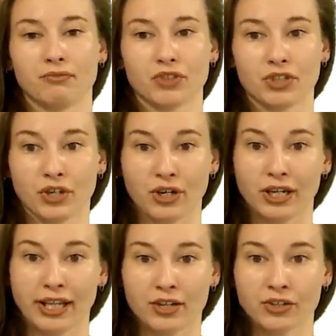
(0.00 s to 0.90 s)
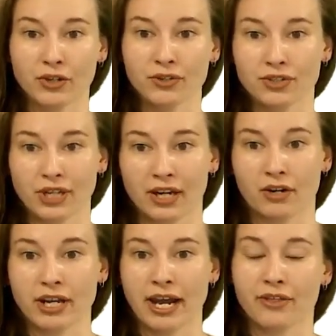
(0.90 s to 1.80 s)
your electrodes, anode
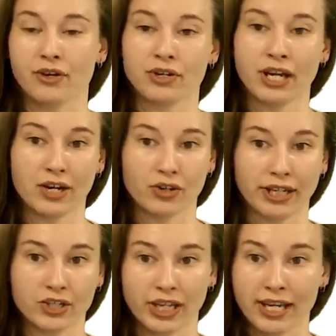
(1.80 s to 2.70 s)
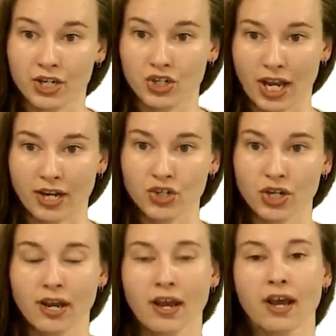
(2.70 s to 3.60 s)
and cathode, and your electrolyte can change.
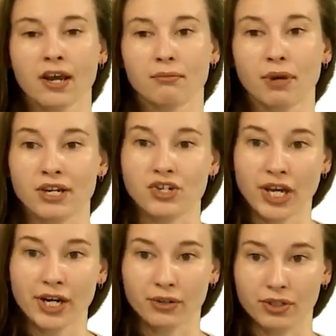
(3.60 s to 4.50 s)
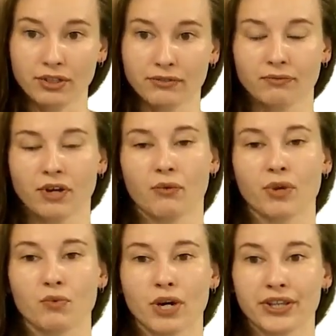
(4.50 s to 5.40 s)
But in general,
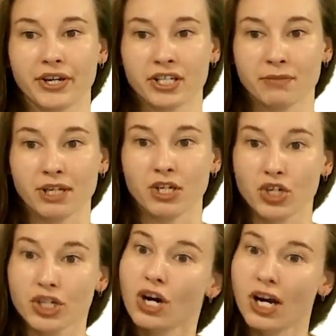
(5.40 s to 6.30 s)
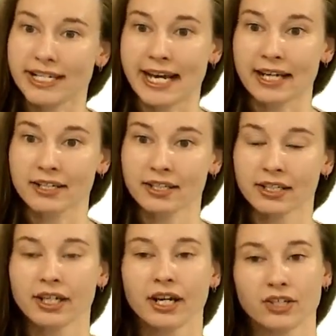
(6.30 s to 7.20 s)
we want there to be good contact
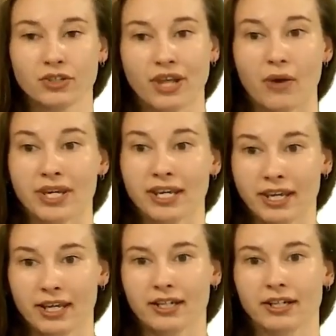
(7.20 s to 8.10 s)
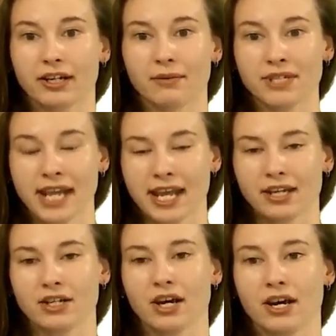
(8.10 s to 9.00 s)
so that we can
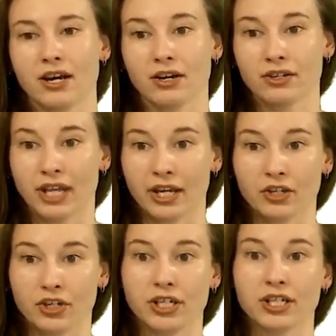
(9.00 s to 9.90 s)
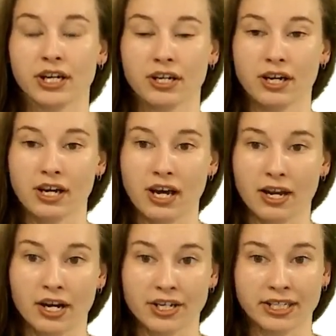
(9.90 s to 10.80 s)
obtain that good
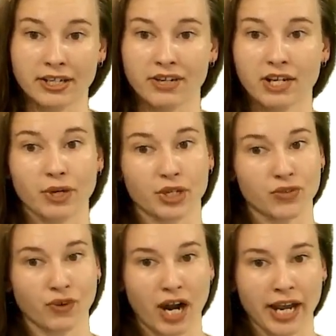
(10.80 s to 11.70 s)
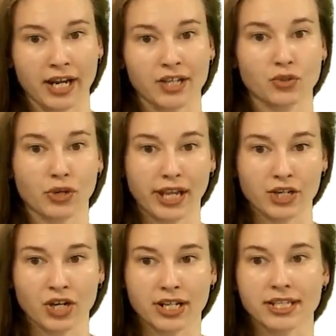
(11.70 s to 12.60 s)
conductivity, whether it's for ions or
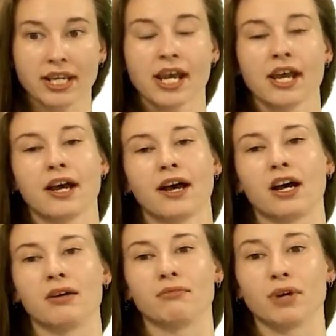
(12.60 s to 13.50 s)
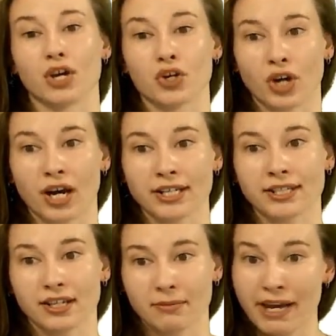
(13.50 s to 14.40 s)
electrons, across
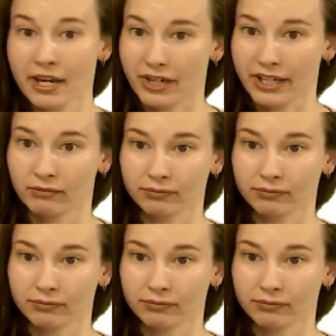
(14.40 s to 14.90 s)
the battery.